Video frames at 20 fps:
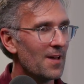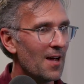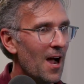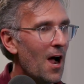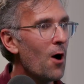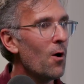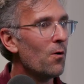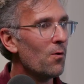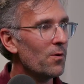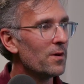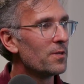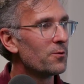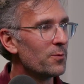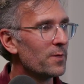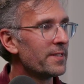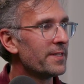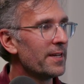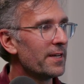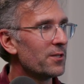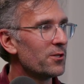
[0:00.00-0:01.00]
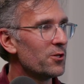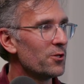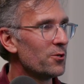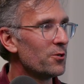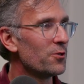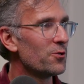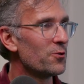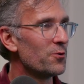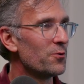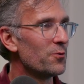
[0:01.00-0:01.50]
how long it will take
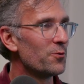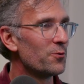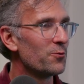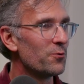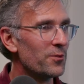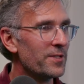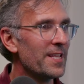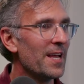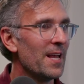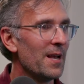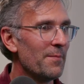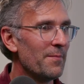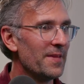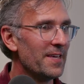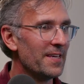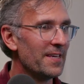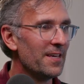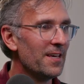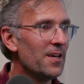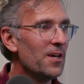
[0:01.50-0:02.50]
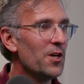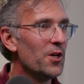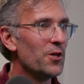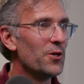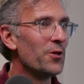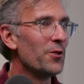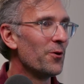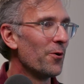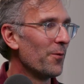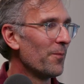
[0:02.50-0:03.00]
you to, to tell me,
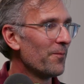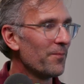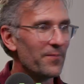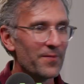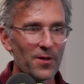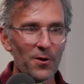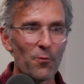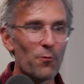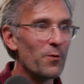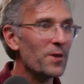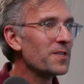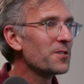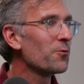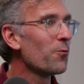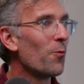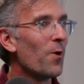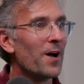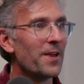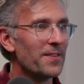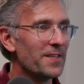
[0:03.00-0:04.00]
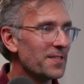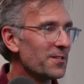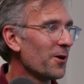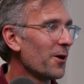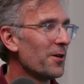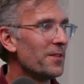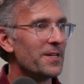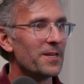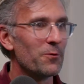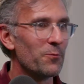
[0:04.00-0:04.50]
you know, which one is
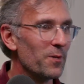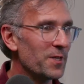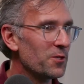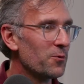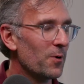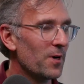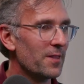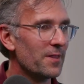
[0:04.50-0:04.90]
running which